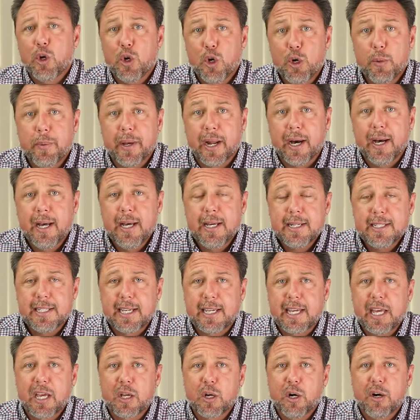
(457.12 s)
Uber to
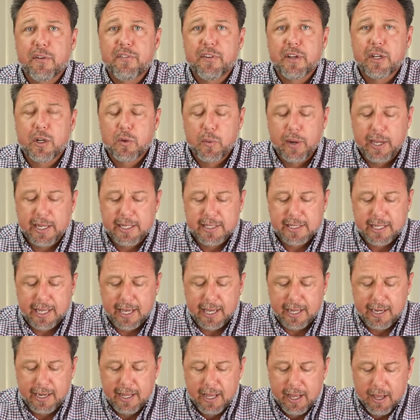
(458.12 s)
kick off in
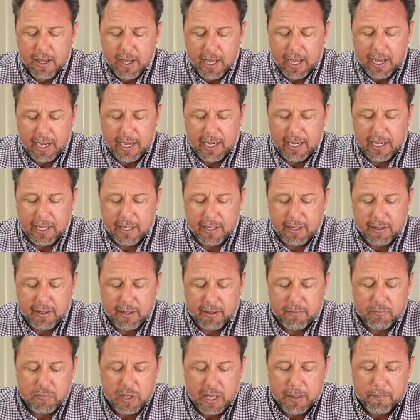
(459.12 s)
Queensland
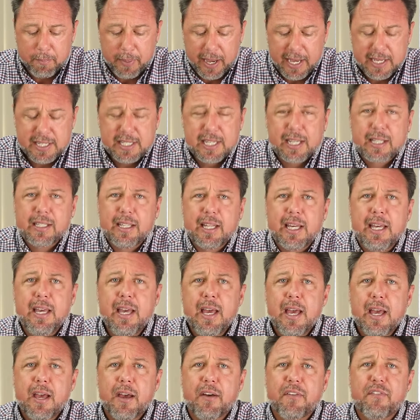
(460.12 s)
and basically
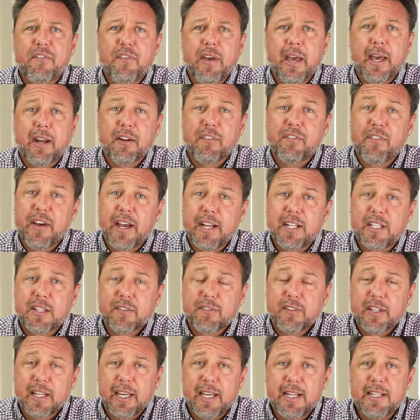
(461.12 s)
and
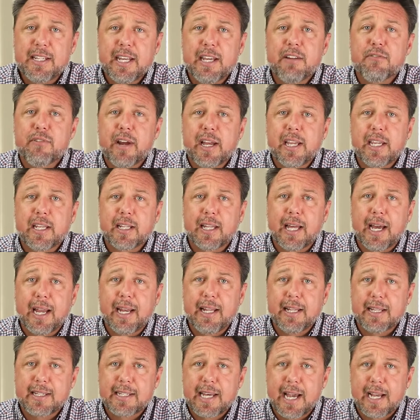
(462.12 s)
effectively
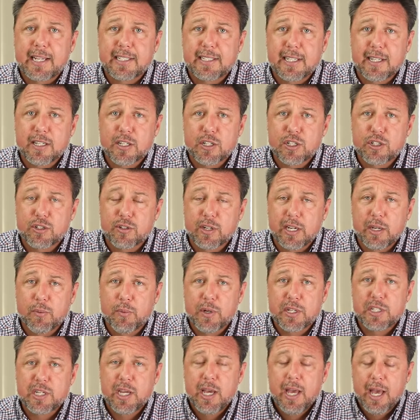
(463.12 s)
deregulating the taxi industry,
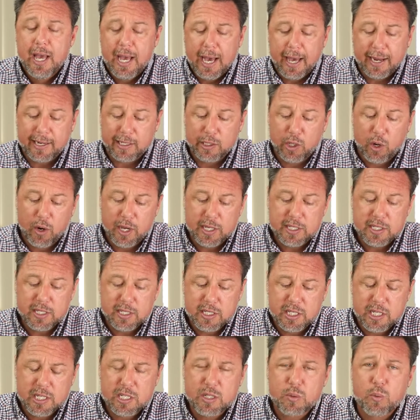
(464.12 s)
which had
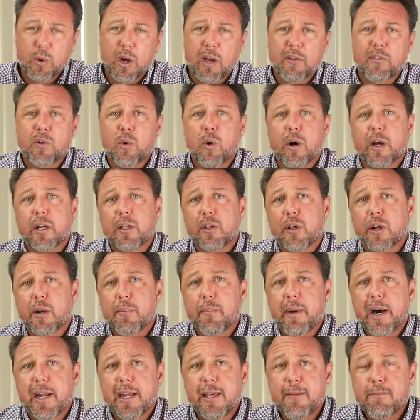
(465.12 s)
licences worth quite a lot of
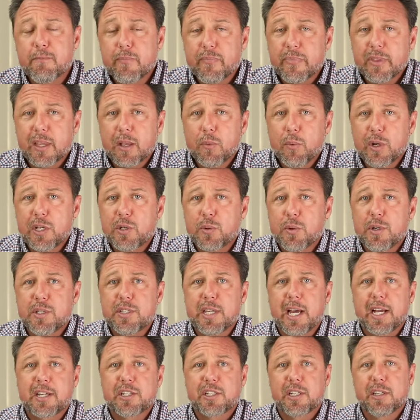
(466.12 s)
money, which was
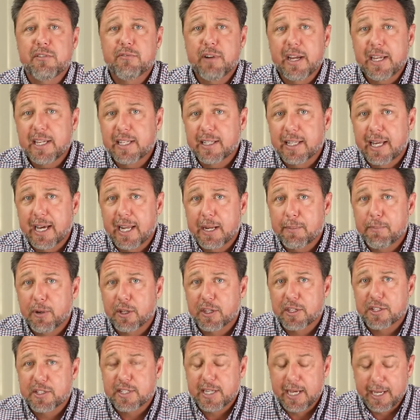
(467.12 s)
actually regulated by
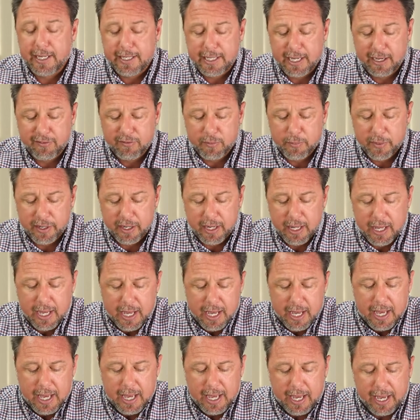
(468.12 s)
the state government.
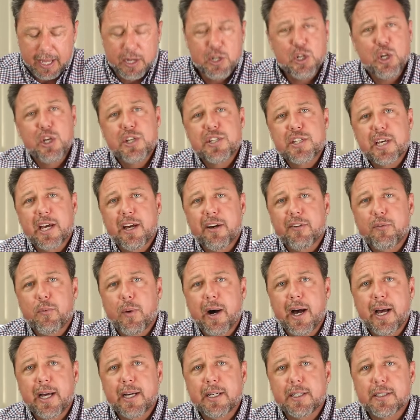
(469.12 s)
In New South
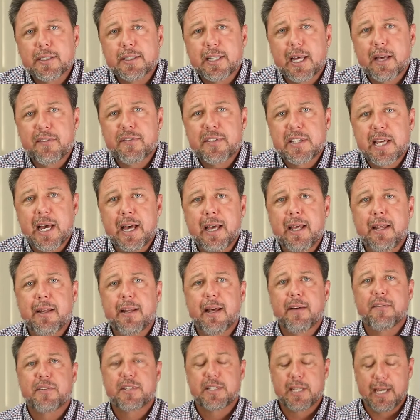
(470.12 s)
Wales, they've
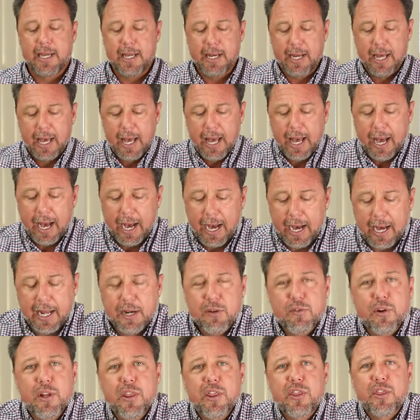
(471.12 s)
seen
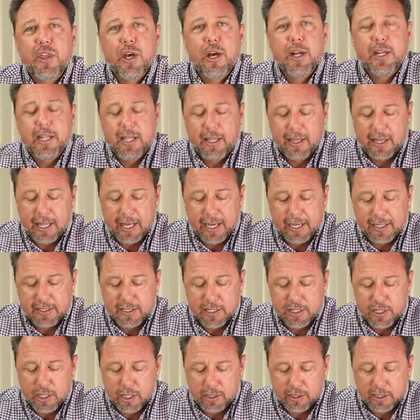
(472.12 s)

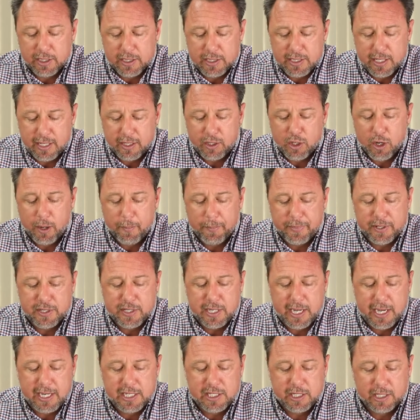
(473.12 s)
$130,000 in
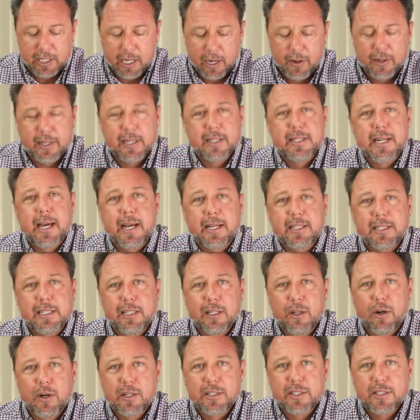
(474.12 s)
compensation going to taxi
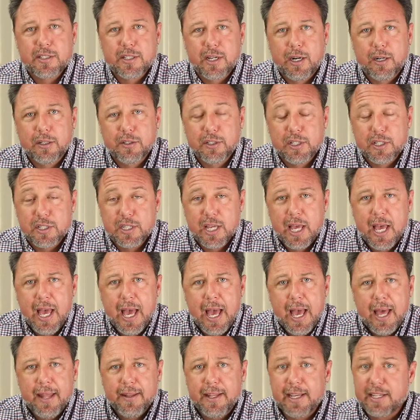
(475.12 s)
licence holders.
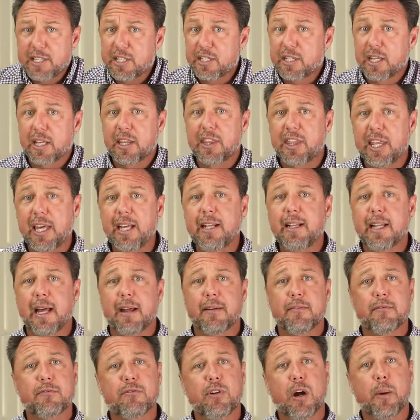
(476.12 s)
This is a thing
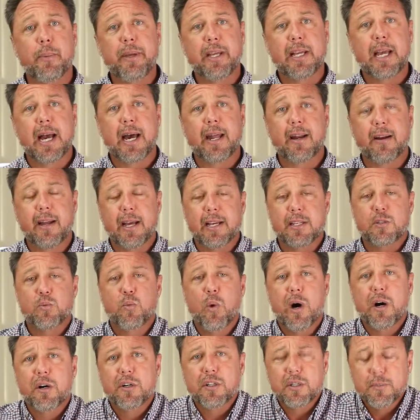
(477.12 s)
that Robbie Katter has
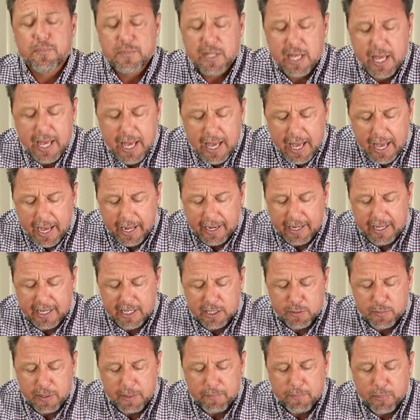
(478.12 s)
welcomed, and he
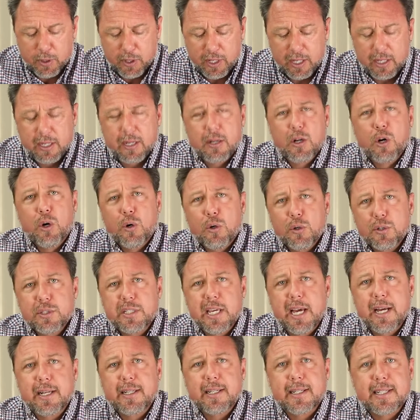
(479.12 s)
has been putting calls
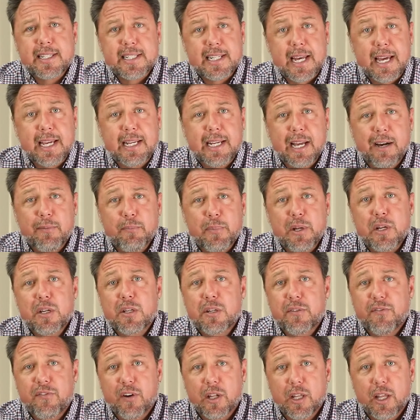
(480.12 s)
out to the state government
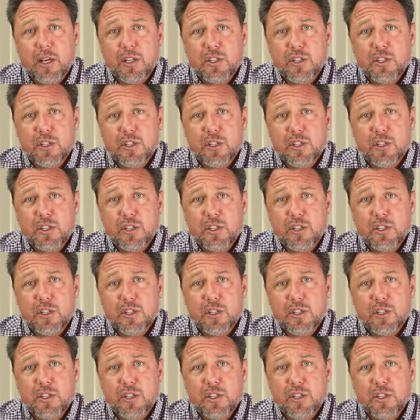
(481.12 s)
to follow